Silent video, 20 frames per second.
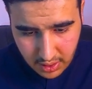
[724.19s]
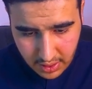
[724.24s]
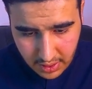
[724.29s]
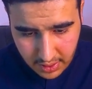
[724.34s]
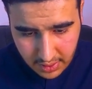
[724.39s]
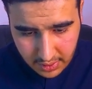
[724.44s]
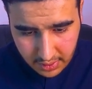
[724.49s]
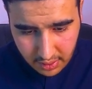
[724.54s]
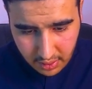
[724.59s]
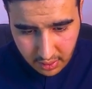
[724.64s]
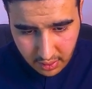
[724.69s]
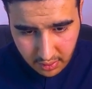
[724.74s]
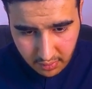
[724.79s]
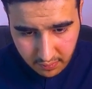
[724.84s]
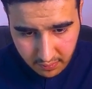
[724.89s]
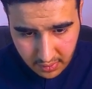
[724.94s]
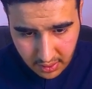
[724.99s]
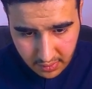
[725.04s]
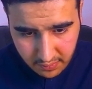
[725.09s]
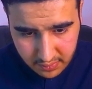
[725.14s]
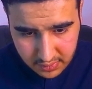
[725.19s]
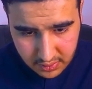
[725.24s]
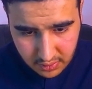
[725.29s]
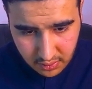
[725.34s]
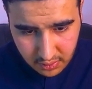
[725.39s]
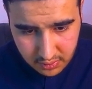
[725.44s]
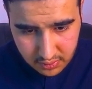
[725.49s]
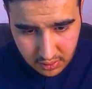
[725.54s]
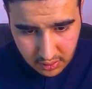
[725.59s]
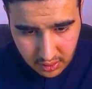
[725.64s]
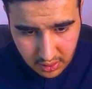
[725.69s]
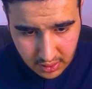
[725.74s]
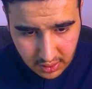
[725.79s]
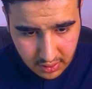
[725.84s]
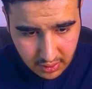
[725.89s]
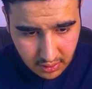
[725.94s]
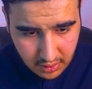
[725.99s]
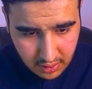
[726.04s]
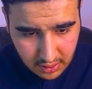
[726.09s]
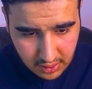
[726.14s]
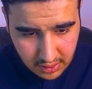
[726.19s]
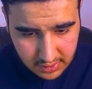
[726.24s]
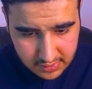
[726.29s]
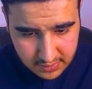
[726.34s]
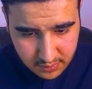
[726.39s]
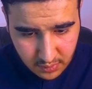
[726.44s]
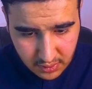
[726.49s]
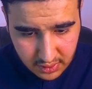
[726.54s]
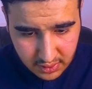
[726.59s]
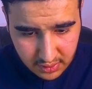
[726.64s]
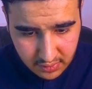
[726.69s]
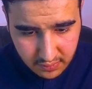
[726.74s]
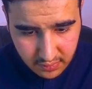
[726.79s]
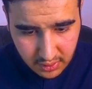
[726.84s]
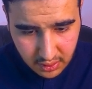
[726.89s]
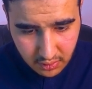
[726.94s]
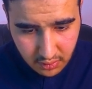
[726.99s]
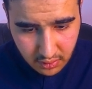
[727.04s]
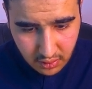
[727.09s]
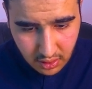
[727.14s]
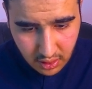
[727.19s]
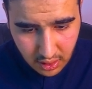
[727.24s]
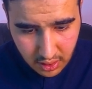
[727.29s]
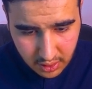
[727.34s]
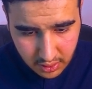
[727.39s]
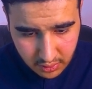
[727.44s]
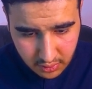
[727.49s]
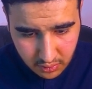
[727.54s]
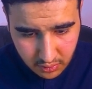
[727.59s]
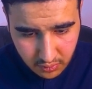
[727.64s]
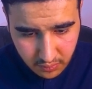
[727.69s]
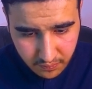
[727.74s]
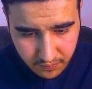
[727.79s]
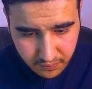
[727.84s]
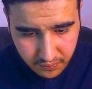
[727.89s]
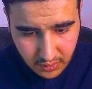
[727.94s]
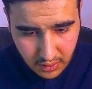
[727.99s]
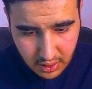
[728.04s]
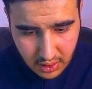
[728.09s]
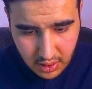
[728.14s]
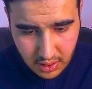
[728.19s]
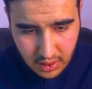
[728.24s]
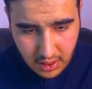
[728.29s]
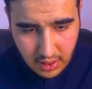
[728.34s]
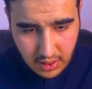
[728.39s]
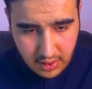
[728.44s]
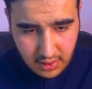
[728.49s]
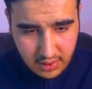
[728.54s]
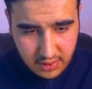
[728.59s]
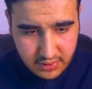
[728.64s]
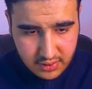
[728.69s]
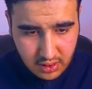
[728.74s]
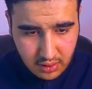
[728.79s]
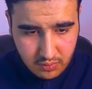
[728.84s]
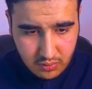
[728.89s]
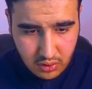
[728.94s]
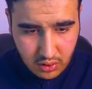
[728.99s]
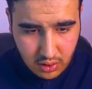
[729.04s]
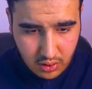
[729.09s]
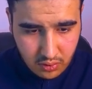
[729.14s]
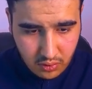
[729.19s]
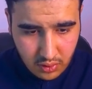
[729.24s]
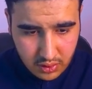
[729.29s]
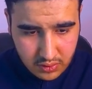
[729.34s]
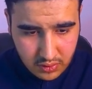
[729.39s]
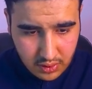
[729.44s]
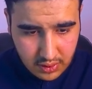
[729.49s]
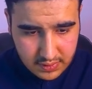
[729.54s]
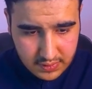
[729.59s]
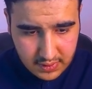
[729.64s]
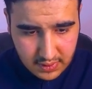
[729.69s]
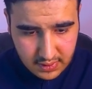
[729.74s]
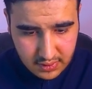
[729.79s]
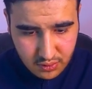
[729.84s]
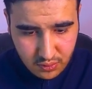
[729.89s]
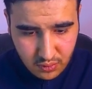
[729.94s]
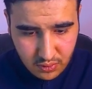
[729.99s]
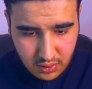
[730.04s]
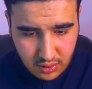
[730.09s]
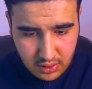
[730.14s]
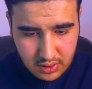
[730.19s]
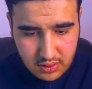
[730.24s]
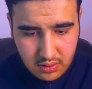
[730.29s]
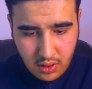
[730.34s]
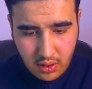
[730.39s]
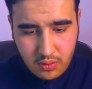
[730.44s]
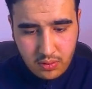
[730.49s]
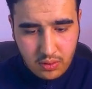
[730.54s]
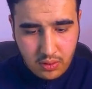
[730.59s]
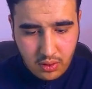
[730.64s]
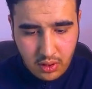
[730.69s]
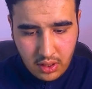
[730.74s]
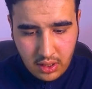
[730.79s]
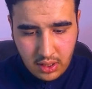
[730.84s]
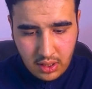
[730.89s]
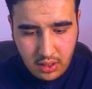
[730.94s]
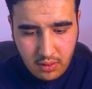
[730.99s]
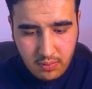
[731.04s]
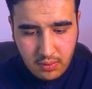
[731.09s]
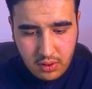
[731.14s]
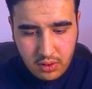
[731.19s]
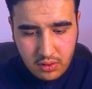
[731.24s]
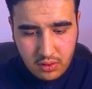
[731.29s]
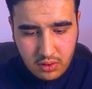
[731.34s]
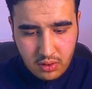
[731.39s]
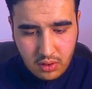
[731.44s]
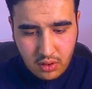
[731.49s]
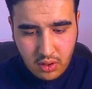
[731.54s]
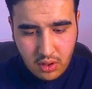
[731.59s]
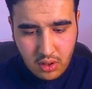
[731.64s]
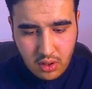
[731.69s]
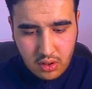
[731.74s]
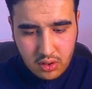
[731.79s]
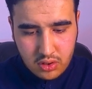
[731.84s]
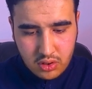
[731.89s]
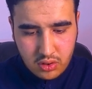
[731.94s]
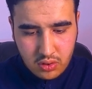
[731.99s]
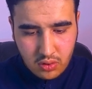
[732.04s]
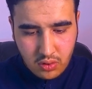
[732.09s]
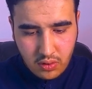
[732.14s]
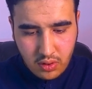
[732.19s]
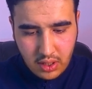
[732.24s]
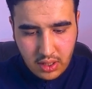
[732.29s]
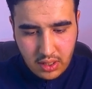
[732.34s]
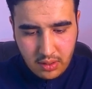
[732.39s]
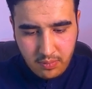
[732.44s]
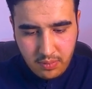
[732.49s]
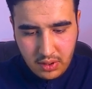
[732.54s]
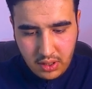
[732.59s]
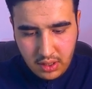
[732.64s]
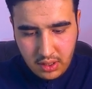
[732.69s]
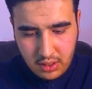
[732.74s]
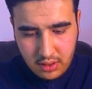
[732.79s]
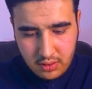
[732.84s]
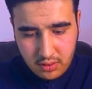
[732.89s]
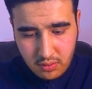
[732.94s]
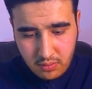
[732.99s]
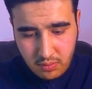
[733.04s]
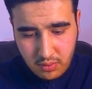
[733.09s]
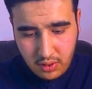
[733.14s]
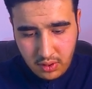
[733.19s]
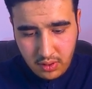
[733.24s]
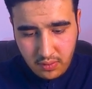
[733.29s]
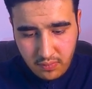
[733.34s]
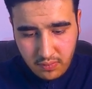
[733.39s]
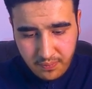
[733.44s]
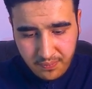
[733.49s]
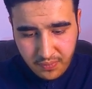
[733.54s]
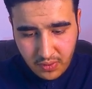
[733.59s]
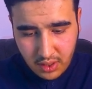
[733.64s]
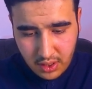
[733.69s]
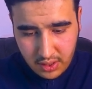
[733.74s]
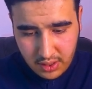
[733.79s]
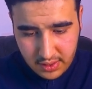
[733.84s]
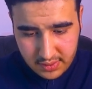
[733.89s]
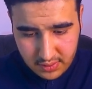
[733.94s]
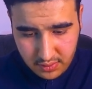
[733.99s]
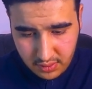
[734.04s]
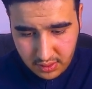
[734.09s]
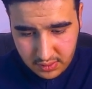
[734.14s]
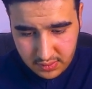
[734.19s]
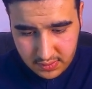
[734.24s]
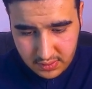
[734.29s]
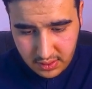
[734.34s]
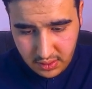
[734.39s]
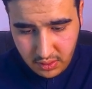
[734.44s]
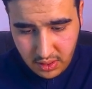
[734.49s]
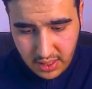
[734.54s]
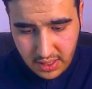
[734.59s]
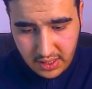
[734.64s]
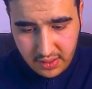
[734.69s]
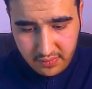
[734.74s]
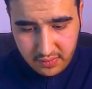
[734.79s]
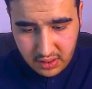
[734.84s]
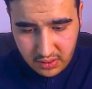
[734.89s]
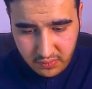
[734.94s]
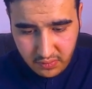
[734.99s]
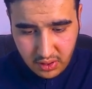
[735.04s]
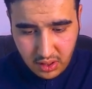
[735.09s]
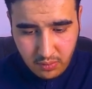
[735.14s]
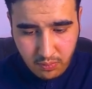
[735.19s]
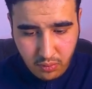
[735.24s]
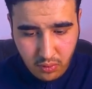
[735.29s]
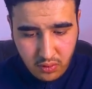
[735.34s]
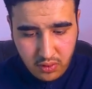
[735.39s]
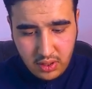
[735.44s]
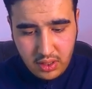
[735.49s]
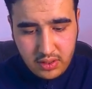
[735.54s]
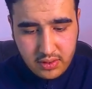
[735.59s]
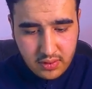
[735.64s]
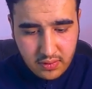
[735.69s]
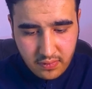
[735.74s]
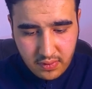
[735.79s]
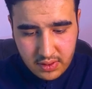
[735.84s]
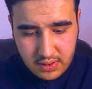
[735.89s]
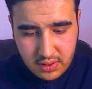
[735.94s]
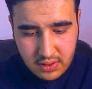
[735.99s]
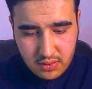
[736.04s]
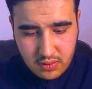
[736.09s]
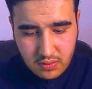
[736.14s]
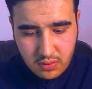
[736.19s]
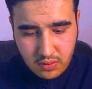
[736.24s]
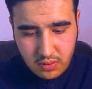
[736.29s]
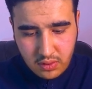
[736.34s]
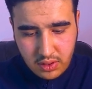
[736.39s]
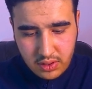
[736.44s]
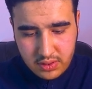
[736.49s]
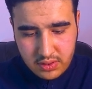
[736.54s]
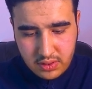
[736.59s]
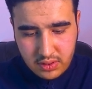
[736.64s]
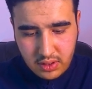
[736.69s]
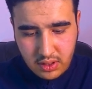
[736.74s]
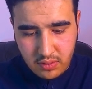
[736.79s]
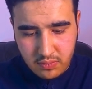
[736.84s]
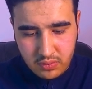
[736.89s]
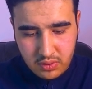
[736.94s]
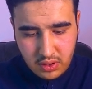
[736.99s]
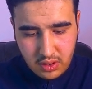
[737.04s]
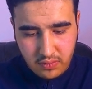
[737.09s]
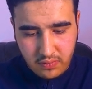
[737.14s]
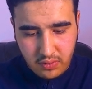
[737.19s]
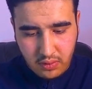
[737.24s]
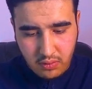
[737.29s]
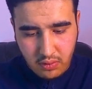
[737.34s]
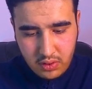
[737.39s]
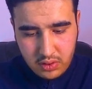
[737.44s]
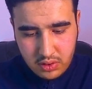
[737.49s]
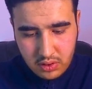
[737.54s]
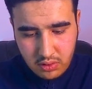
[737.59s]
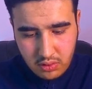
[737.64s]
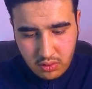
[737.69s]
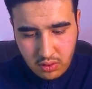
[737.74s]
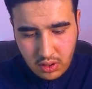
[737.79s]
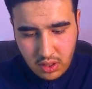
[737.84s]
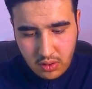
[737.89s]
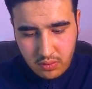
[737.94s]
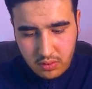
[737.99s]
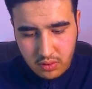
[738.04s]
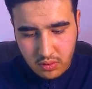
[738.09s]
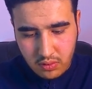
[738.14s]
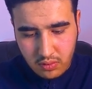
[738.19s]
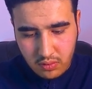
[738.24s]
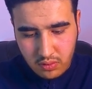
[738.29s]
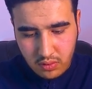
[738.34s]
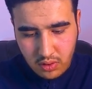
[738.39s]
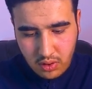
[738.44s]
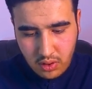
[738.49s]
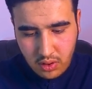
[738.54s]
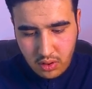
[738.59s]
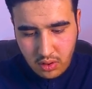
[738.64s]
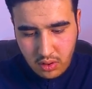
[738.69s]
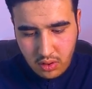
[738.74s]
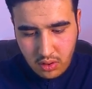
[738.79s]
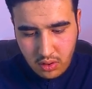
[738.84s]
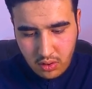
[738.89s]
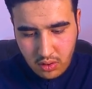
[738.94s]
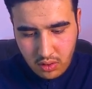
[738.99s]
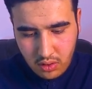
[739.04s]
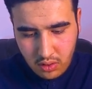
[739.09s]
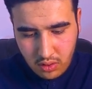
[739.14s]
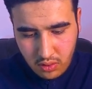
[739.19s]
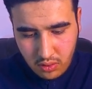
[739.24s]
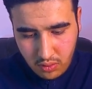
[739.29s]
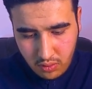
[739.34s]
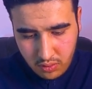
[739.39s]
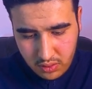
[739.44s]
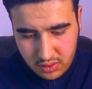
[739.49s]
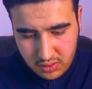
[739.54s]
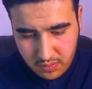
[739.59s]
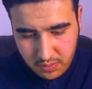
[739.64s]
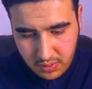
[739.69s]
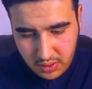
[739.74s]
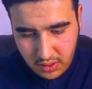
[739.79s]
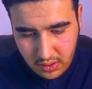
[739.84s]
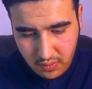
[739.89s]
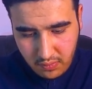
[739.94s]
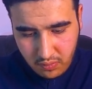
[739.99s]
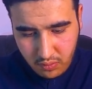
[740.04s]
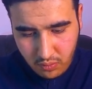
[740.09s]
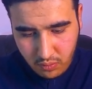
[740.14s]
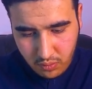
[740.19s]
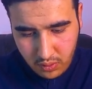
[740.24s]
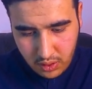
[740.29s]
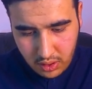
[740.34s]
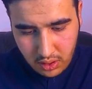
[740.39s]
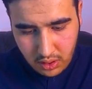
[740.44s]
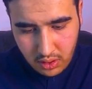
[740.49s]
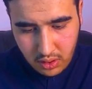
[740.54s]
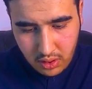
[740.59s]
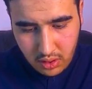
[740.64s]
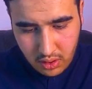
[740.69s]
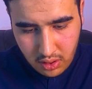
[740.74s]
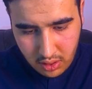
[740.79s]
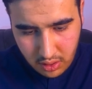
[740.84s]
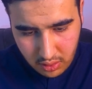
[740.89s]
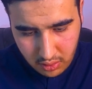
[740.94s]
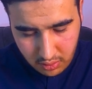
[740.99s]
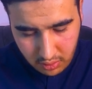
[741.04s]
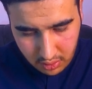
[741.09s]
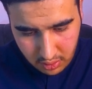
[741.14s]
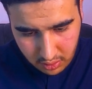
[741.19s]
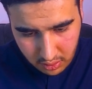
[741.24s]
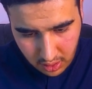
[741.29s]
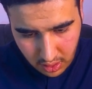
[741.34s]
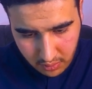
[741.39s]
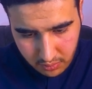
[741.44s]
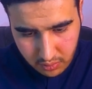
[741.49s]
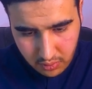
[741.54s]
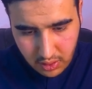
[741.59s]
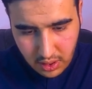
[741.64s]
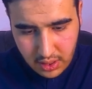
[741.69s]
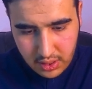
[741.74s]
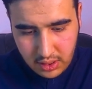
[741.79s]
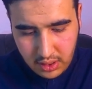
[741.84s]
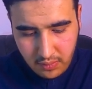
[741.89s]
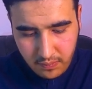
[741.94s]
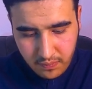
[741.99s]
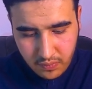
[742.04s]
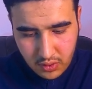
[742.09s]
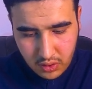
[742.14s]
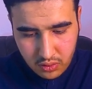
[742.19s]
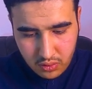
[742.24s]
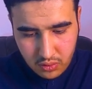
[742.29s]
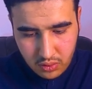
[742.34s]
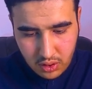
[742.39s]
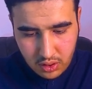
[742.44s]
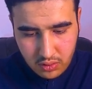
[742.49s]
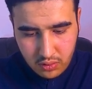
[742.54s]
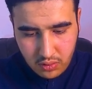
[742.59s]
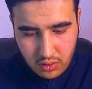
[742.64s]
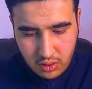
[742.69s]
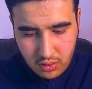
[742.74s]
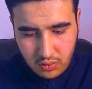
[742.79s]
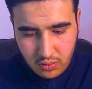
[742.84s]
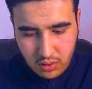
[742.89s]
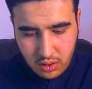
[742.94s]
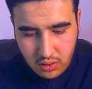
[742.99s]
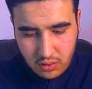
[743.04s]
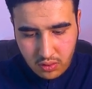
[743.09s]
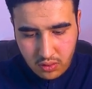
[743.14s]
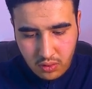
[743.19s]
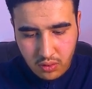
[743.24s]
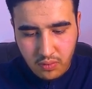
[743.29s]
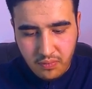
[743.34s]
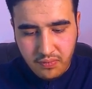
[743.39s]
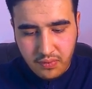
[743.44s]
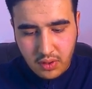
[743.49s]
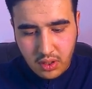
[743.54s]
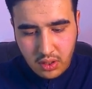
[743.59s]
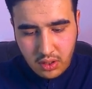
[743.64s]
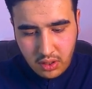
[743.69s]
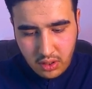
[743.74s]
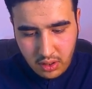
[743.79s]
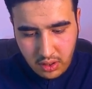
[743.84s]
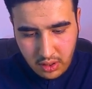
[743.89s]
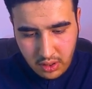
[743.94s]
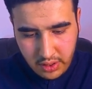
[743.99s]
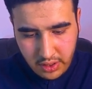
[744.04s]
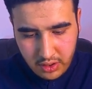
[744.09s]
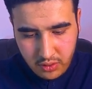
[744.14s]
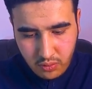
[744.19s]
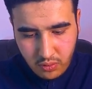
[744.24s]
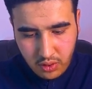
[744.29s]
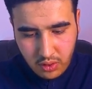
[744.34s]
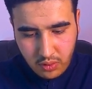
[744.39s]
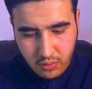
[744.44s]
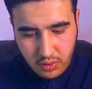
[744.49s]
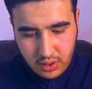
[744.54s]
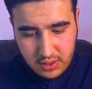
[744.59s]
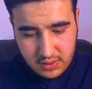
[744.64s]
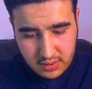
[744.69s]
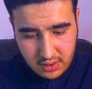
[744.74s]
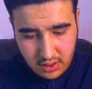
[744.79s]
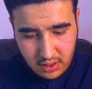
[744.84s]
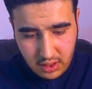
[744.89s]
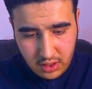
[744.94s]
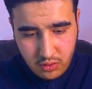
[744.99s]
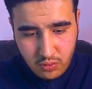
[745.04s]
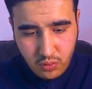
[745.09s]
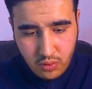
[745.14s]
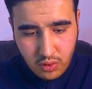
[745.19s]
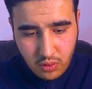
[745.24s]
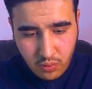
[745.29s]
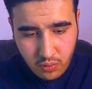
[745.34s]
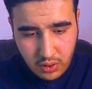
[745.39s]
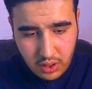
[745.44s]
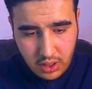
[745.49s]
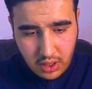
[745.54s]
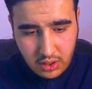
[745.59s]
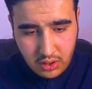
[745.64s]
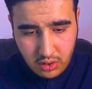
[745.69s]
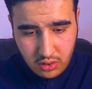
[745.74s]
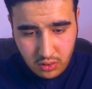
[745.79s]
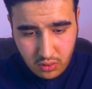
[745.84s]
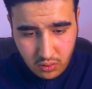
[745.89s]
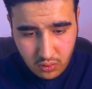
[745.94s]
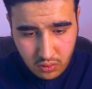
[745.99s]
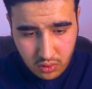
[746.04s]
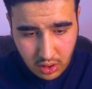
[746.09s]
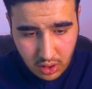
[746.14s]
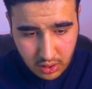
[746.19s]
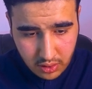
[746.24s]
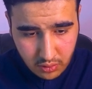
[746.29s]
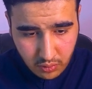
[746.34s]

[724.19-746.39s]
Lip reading: And R5 is also as well configured, R2. And let's come to R2. As you can see, this router enabled show IP inter brief. As you can see, I have configured both the interfaces. So let's come to configuration router OSPF1 router ID 2.2.2.2 network. What is the network? 192.